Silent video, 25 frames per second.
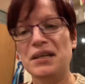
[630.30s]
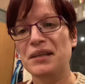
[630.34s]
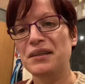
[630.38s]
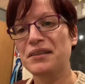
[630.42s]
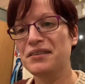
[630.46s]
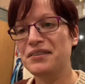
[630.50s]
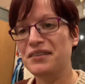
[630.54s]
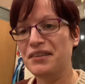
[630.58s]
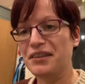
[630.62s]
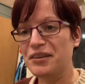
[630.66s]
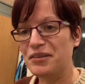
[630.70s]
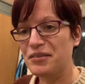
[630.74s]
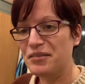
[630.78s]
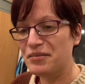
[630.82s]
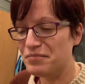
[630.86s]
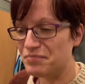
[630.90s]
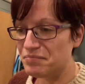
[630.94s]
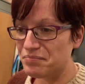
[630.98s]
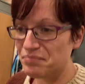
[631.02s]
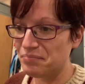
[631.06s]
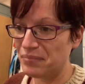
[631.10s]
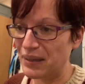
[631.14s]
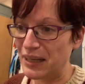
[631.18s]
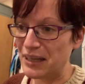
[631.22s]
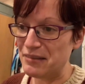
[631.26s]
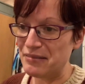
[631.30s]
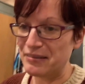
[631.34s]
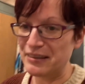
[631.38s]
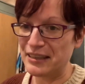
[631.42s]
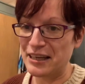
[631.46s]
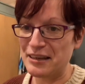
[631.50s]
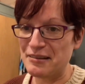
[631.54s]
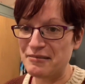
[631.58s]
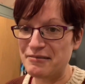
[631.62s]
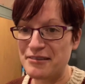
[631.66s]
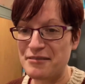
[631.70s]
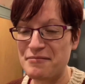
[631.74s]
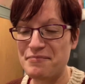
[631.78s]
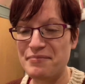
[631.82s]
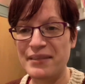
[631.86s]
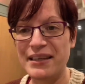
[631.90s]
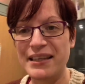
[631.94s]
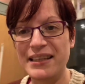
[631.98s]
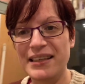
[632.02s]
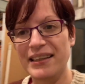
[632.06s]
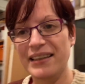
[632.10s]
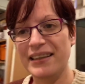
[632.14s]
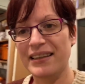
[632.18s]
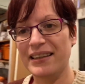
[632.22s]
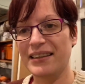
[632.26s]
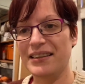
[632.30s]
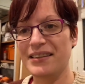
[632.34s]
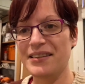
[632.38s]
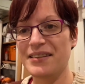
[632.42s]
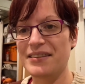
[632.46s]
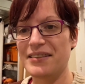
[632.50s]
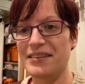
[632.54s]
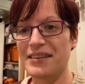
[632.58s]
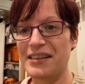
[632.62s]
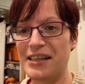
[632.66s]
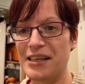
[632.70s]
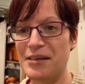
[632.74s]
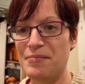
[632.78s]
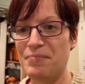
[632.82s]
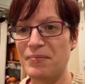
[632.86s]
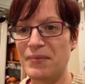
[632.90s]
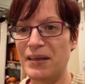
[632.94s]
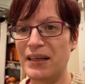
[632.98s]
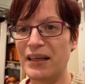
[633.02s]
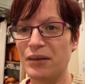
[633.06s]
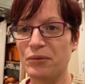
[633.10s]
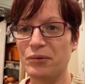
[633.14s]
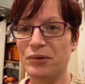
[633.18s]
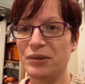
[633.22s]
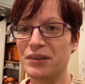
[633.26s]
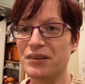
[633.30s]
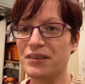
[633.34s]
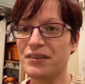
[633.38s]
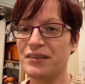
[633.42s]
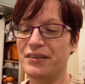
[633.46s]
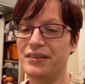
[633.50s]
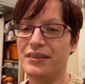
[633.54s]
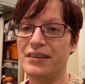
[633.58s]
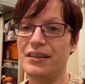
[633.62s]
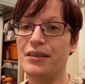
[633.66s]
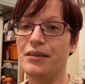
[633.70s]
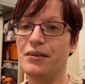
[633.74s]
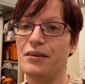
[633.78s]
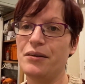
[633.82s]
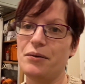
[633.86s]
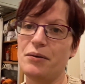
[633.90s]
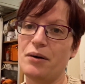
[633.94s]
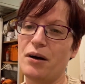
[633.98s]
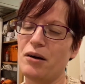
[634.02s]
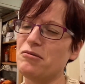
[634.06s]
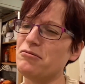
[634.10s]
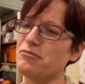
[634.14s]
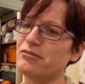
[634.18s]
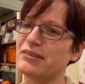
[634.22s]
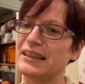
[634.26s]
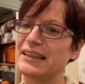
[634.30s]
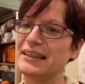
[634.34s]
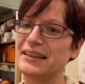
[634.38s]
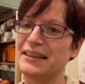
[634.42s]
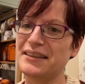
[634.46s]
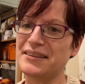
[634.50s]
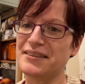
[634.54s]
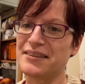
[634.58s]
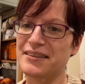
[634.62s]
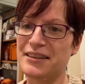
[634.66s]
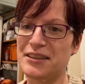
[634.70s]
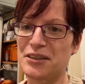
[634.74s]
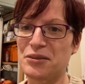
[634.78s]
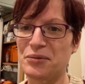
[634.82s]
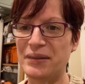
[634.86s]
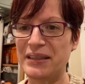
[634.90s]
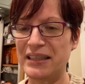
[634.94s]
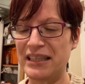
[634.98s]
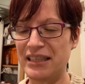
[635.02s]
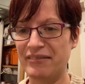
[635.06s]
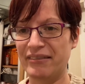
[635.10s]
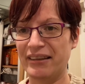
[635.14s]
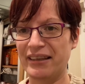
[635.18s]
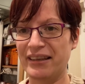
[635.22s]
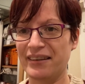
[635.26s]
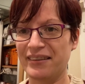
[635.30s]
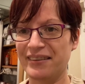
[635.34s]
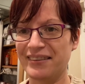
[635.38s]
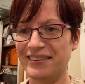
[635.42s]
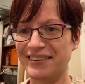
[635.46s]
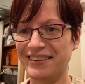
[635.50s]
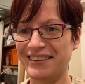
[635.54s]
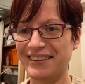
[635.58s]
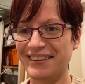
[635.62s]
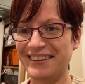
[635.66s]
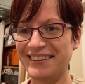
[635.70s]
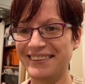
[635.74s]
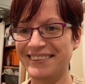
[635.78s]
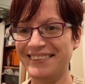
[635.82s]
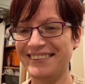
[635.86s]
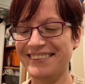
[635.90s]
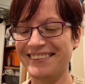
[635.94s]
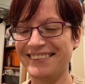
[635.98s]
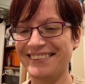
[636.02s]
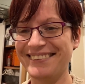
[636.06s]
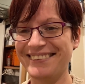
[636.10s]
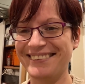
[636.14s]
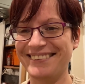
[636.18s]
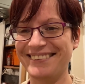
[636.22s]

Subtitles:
So bye for now from me, and I will see you hopefully later this week if I get organised.